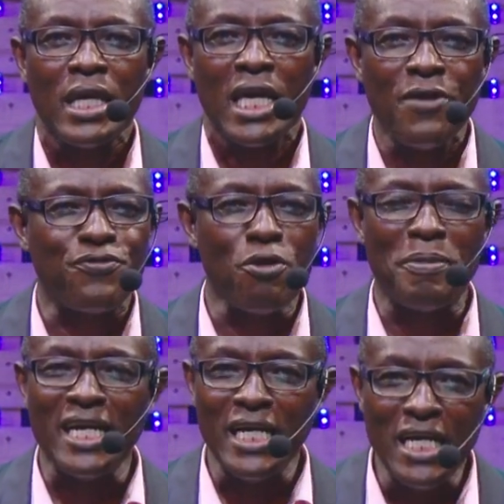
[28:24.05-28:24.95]
If you've
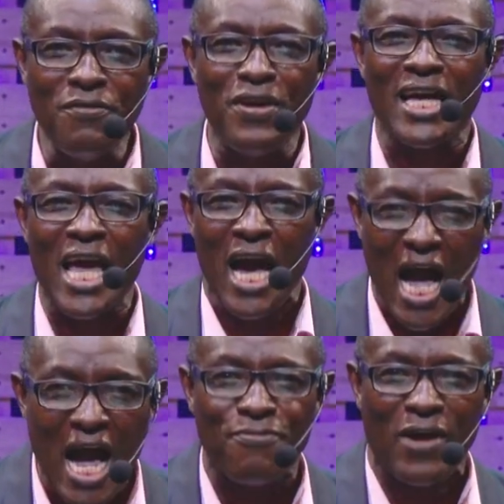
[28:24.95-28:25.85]
been living a
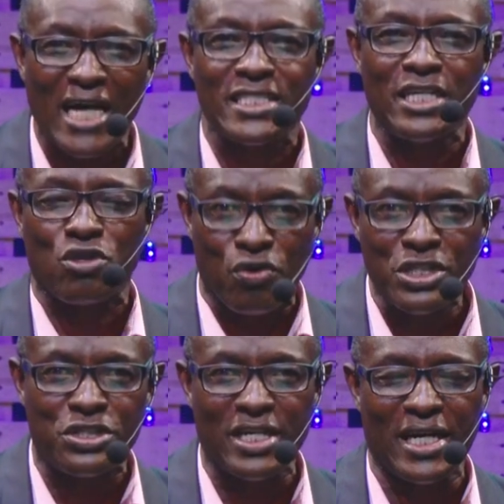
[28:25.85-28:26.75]
half-hearted
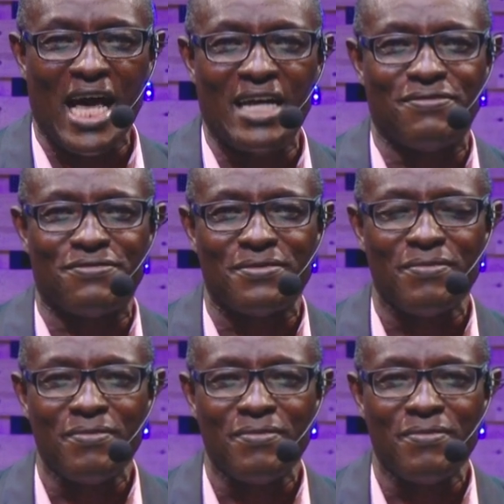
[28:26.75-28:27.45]
Christian life,